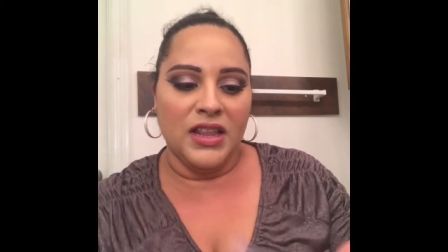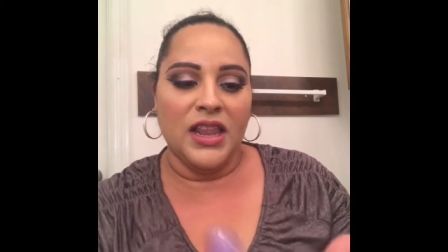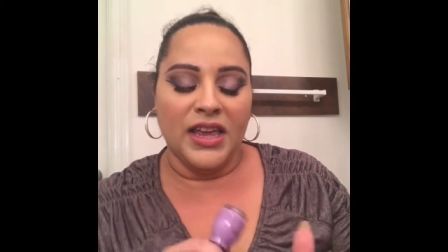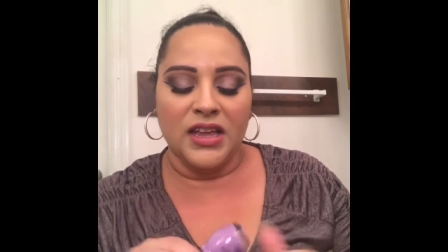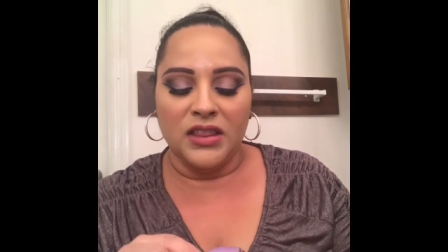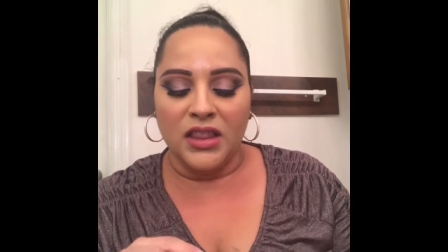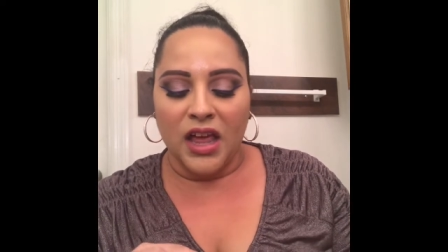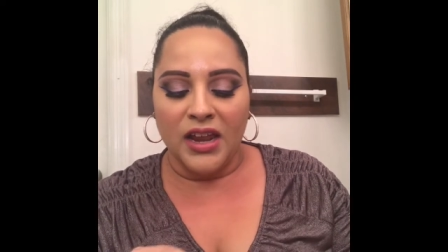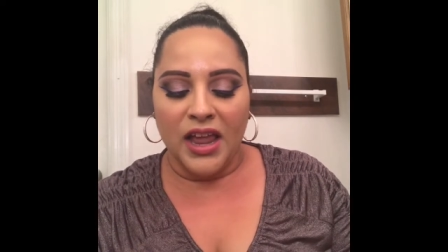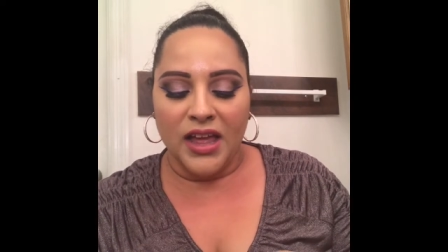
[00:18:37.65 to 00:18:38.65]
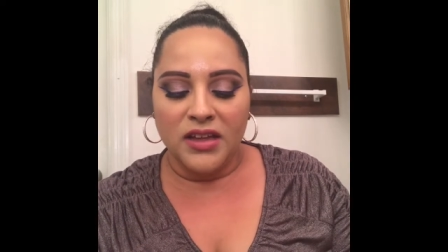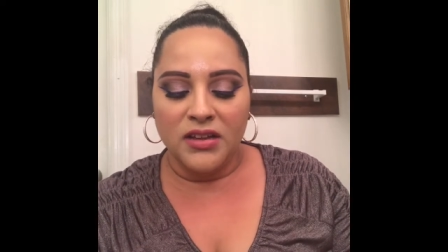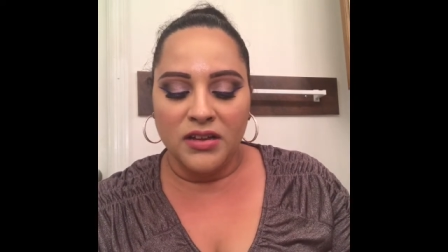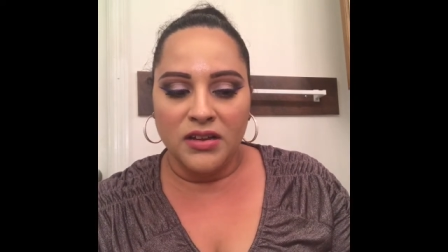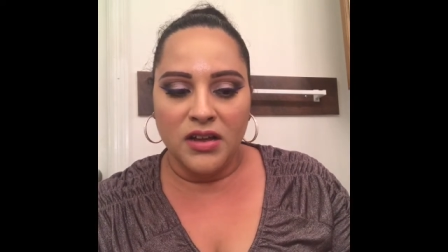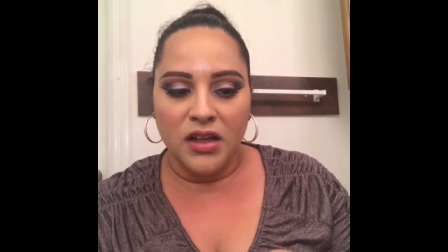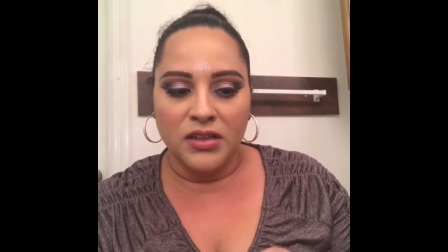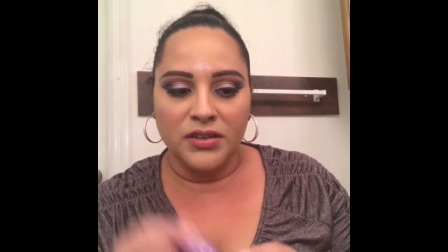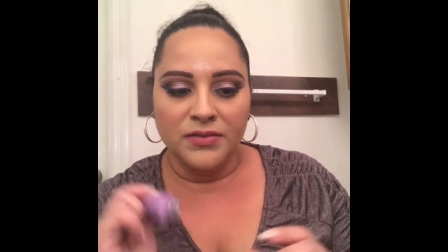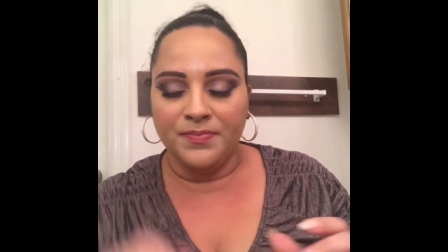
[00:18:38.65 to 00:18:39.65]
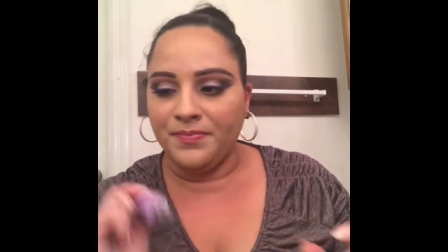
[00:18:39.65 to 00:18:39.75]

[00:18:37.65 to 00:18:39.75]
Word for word: like lilac color.